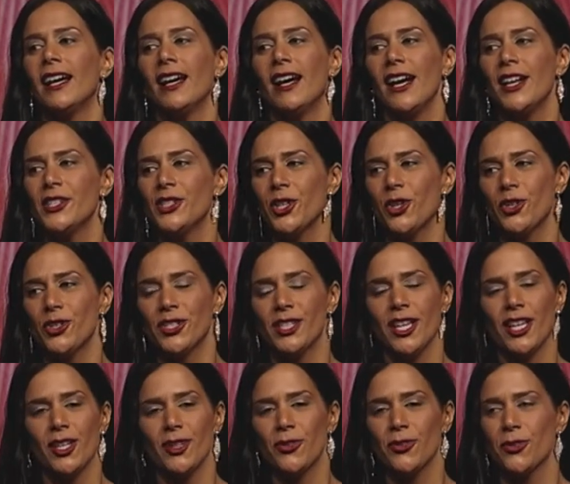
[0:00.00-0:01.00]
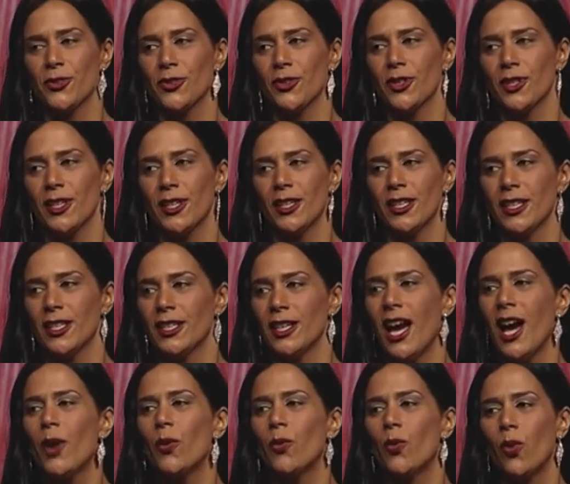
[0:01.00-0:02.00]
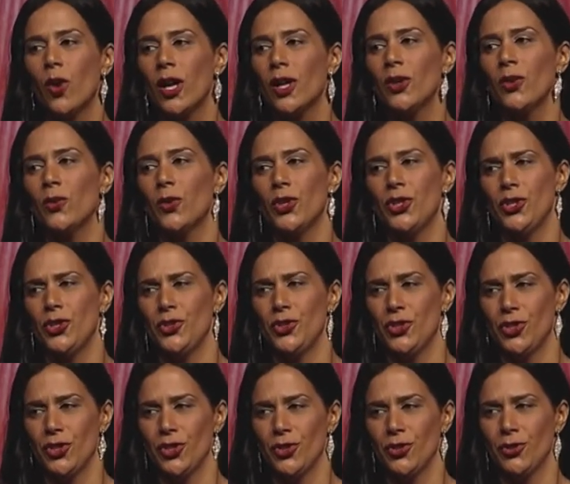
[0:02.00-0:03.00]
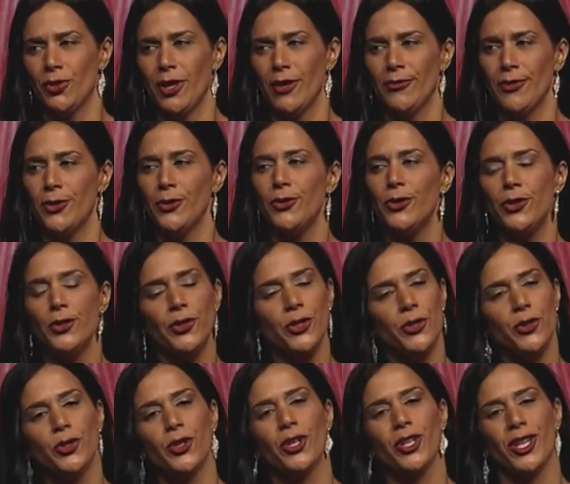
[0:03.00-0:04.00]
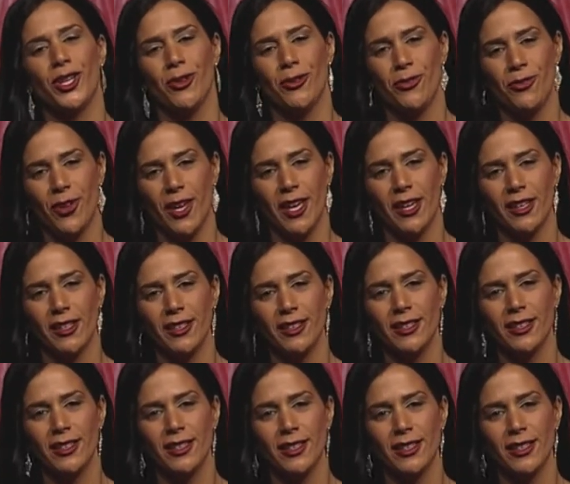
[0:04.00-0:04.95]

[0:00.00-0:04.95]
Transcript: Ask yourself, not what would you do if you knew you couldn't fail,